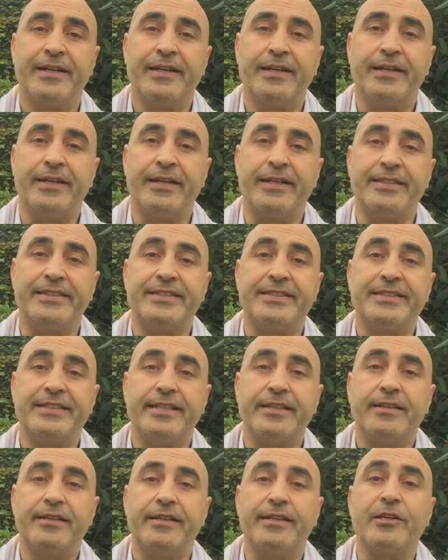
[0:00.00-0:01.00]
it's
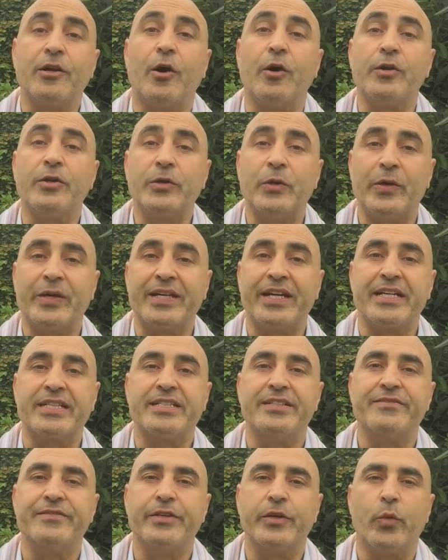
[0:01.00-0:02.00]
still an ongoing
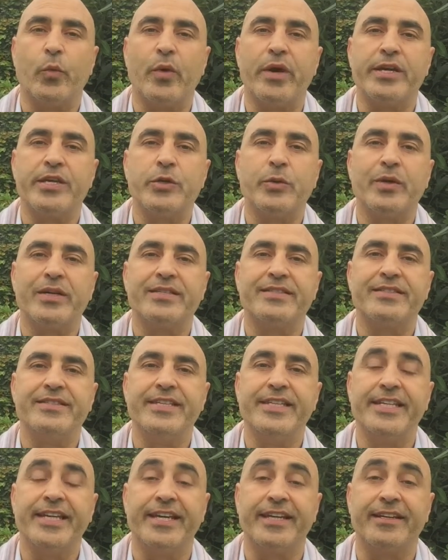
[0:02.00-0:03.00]
activity where you are
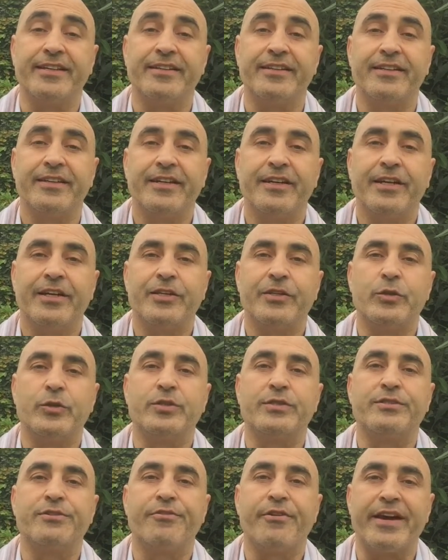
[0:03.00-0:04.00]
seeking to
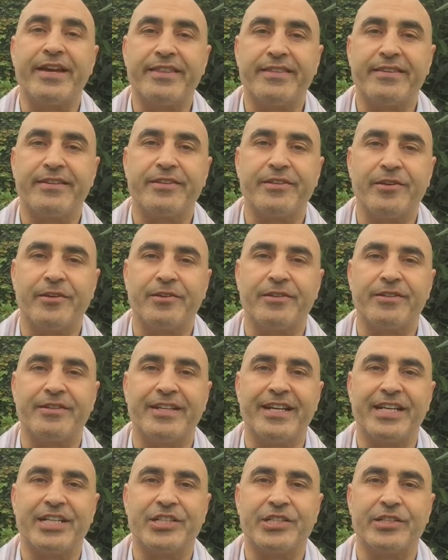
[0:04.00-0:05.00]
strengthen your
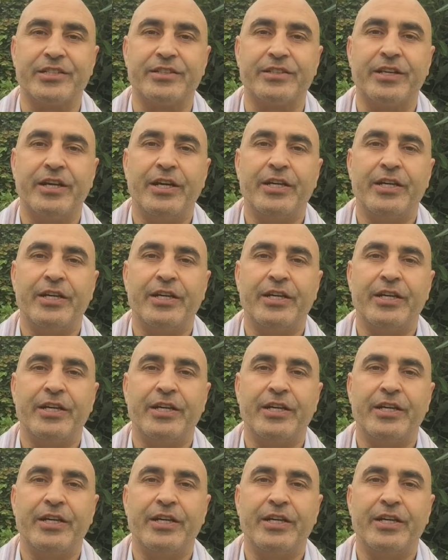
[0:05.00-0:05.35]
connection,